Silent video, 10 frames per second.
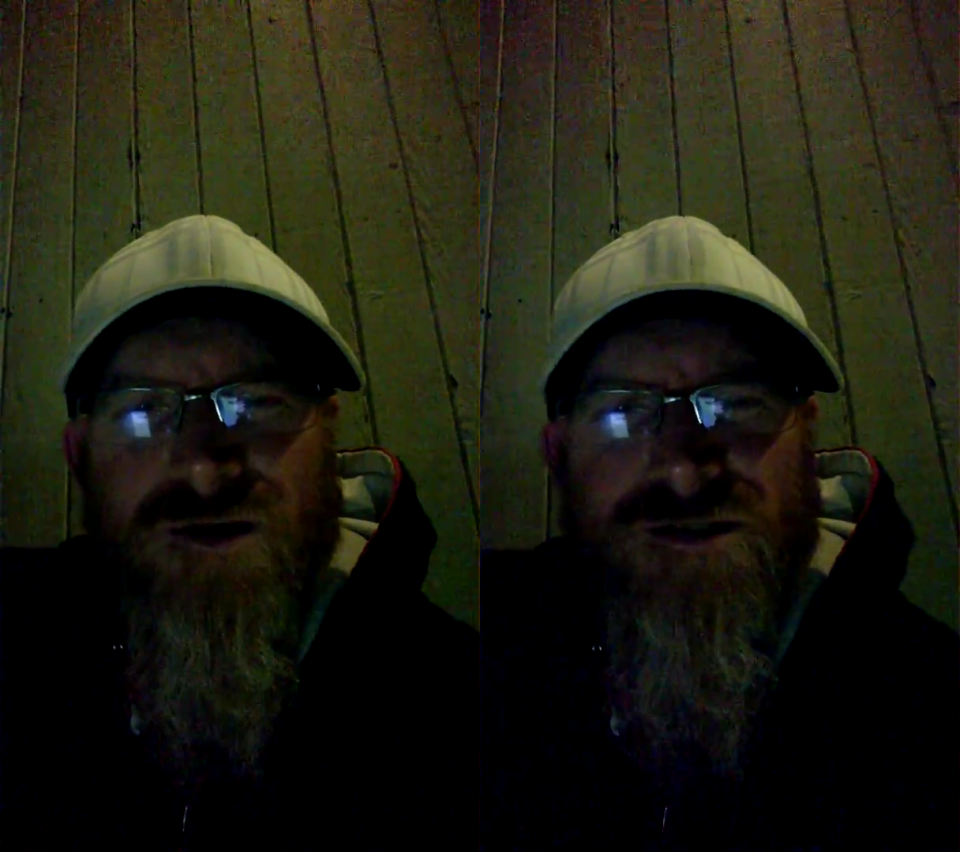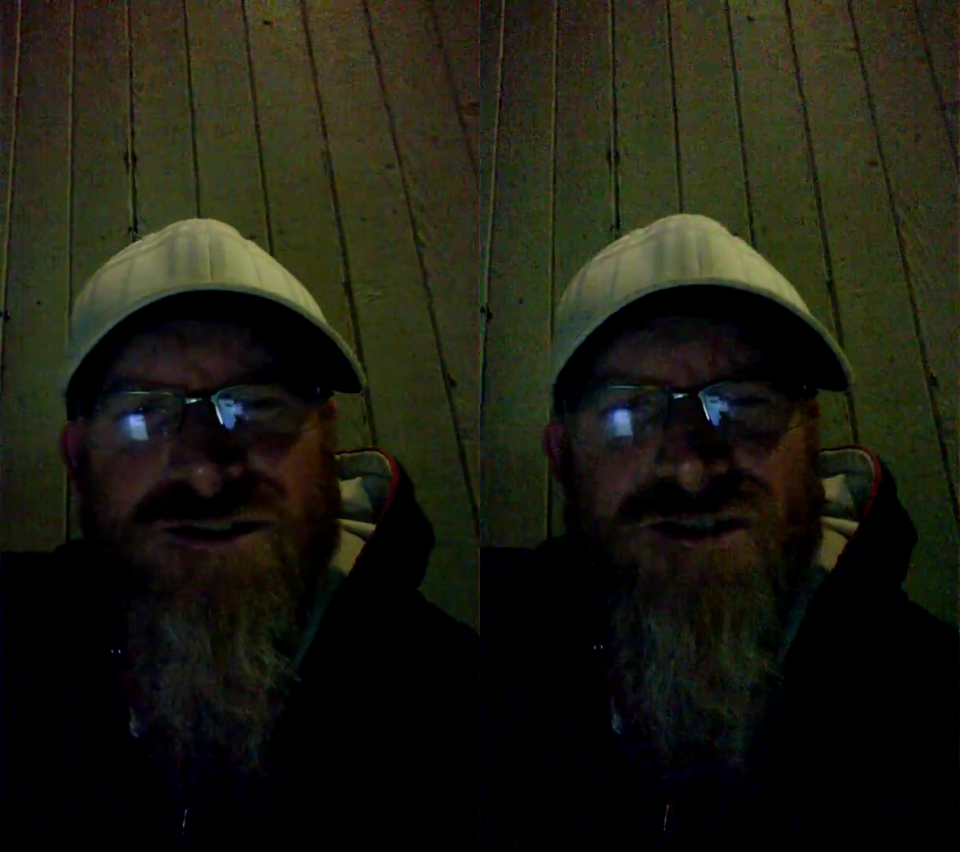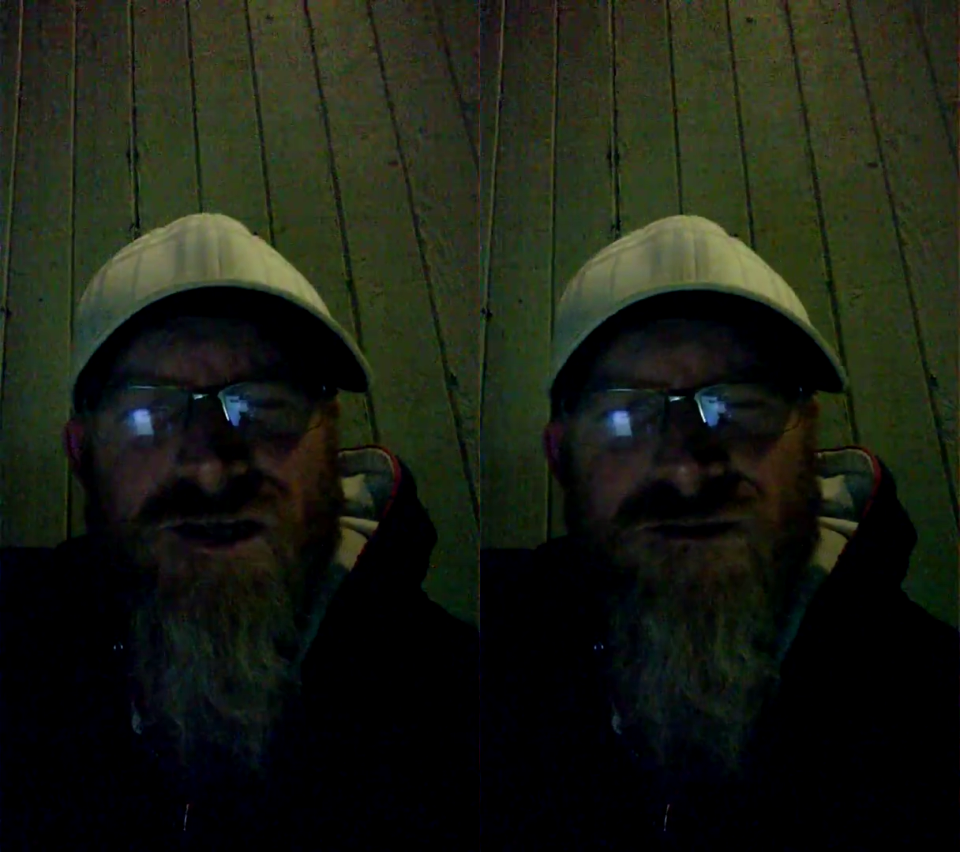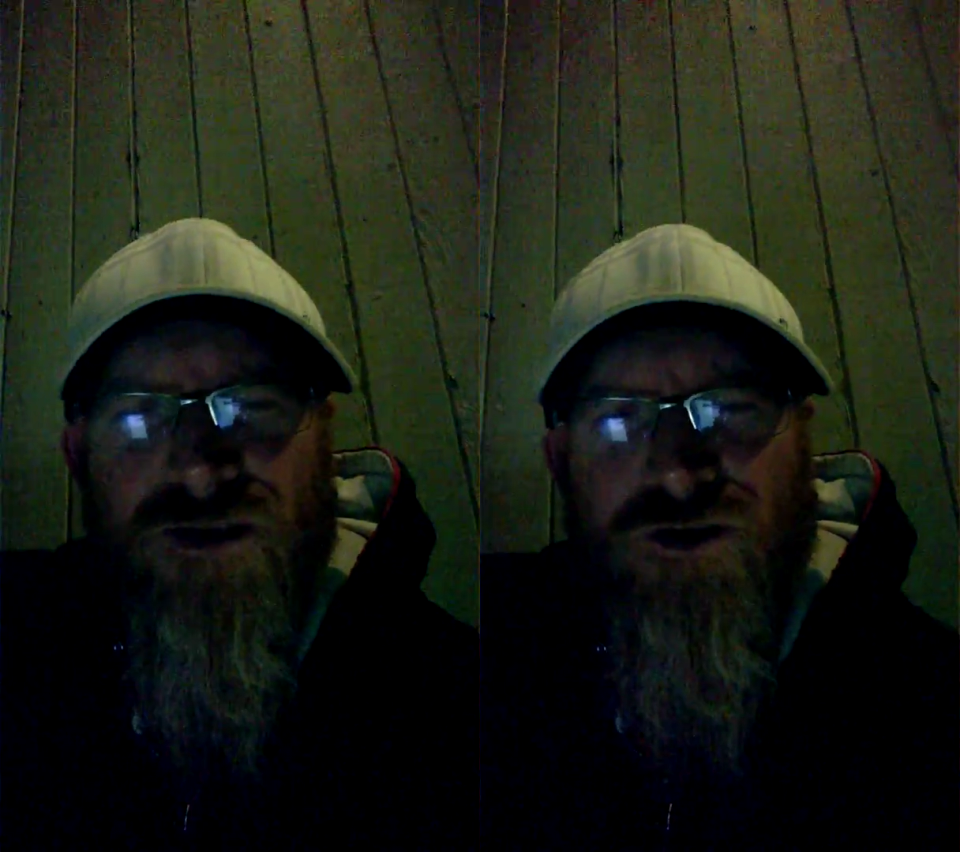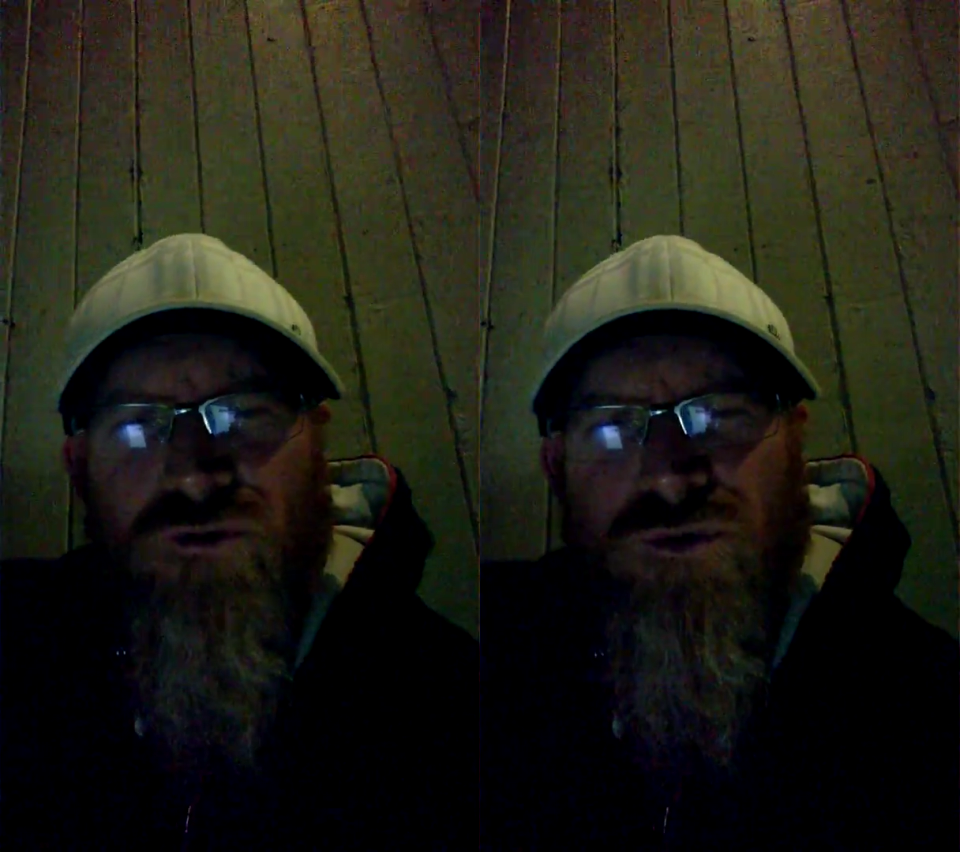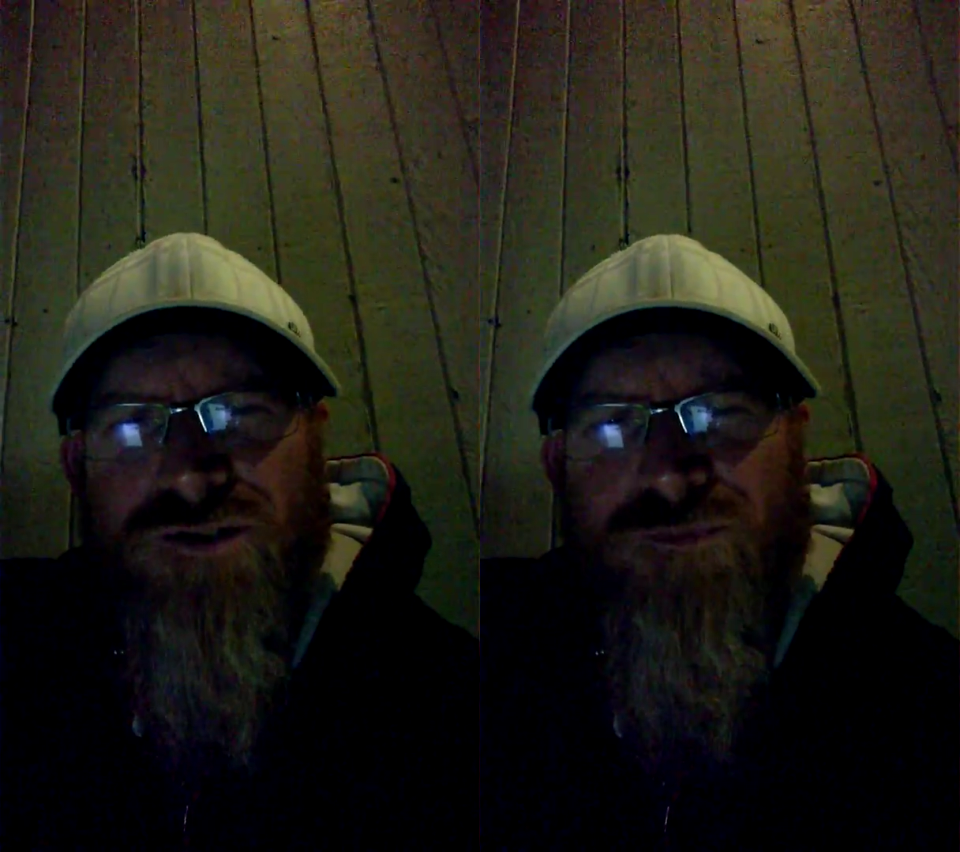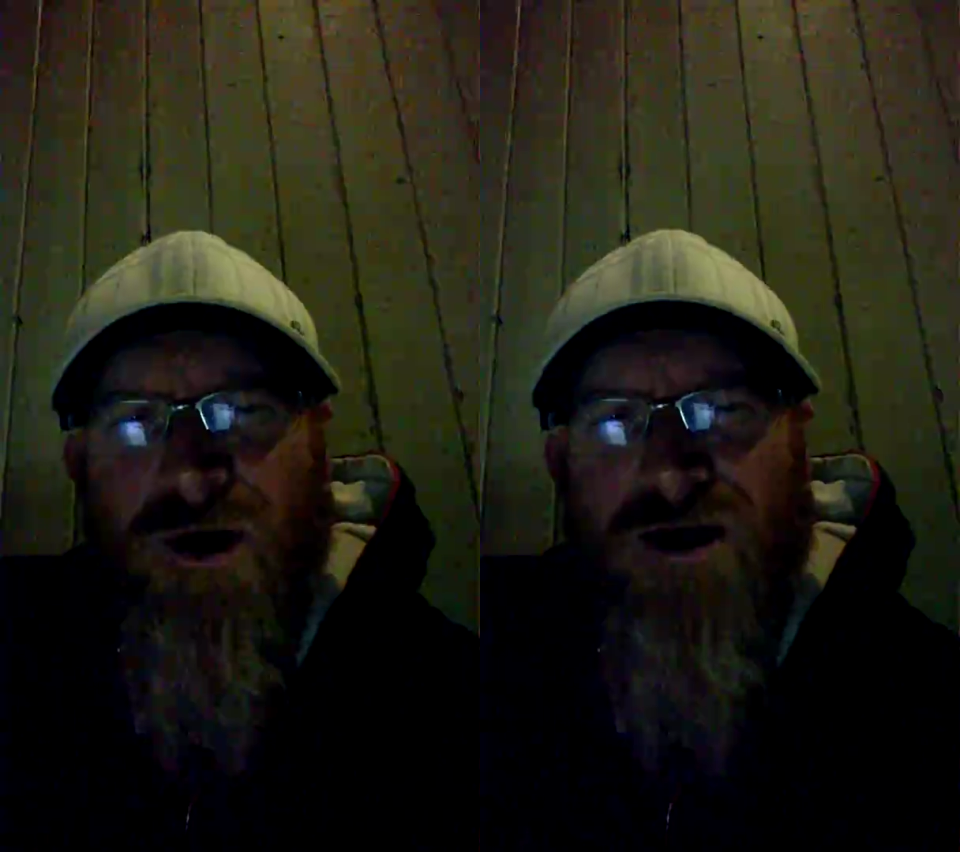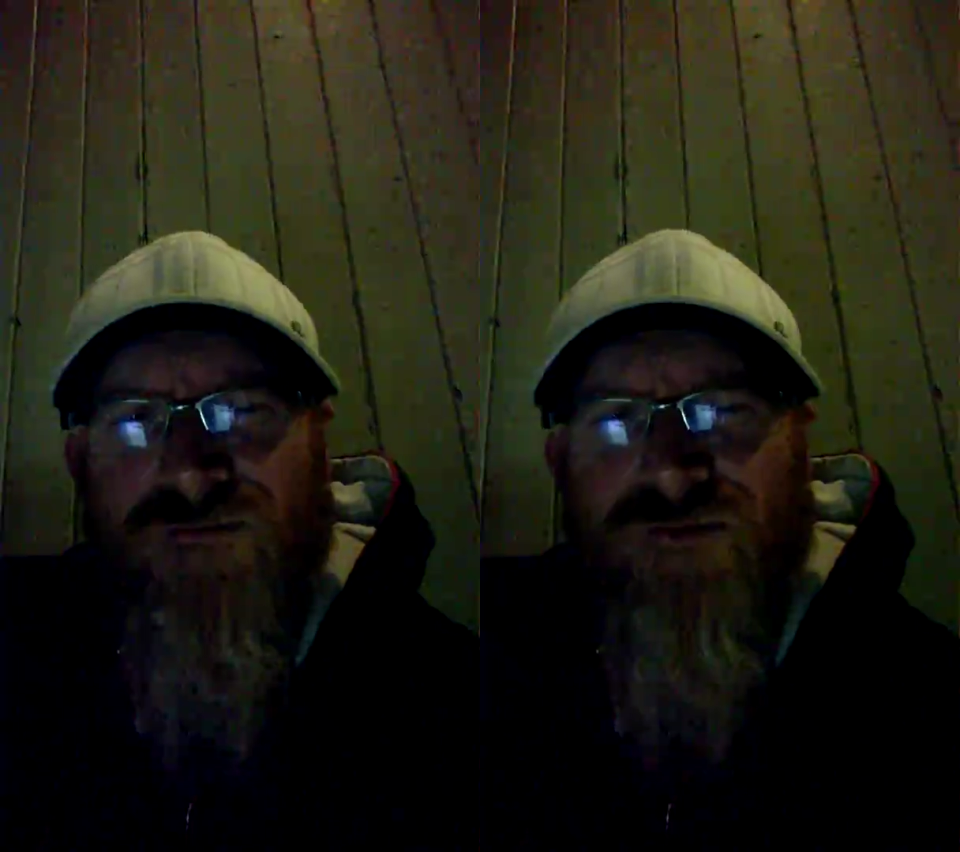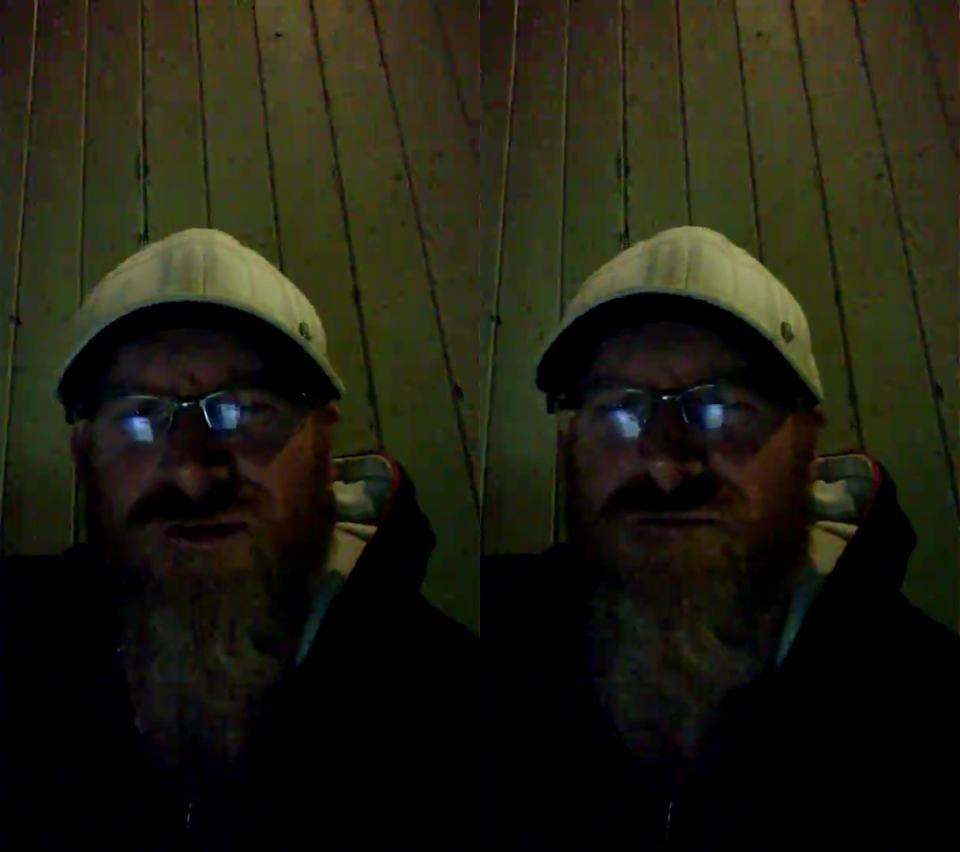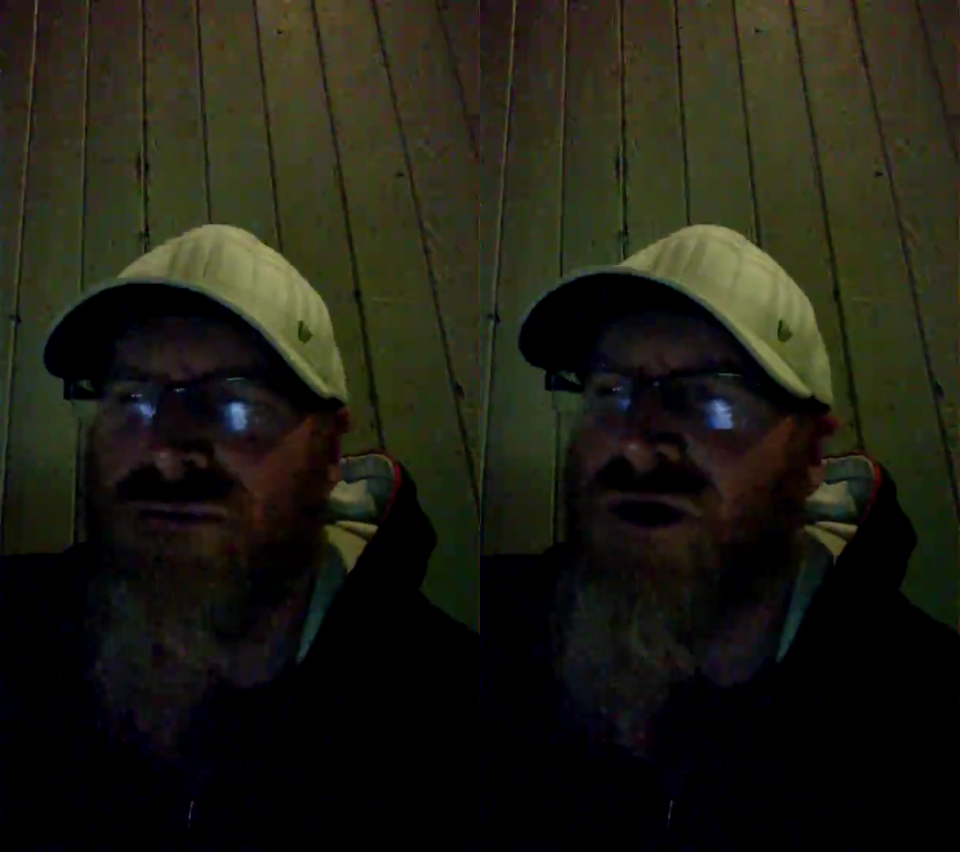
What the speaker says: and instead they do what's bad for them,